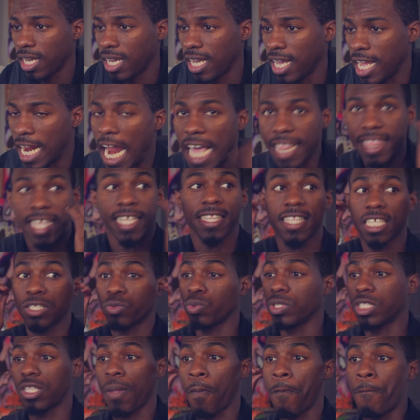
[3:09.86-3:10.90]
And I think this
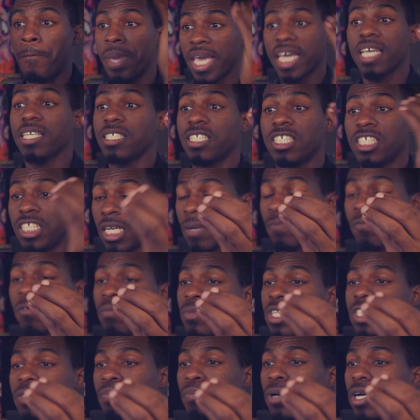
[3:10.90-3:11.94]
was the biggest gem from
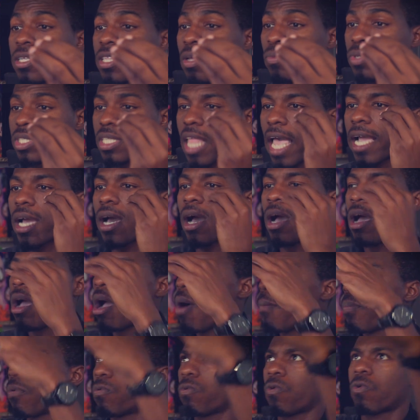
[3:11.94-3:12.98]
this book that was like a
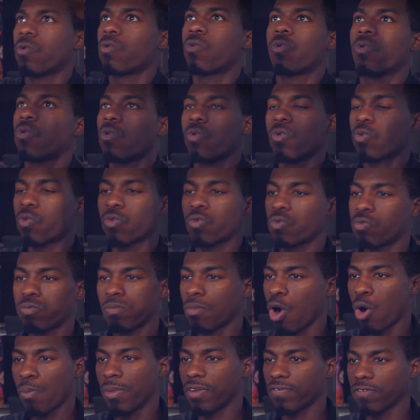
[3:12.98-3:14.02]

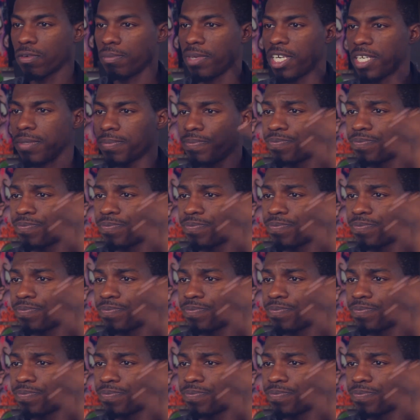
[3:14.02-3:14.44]
moment for me.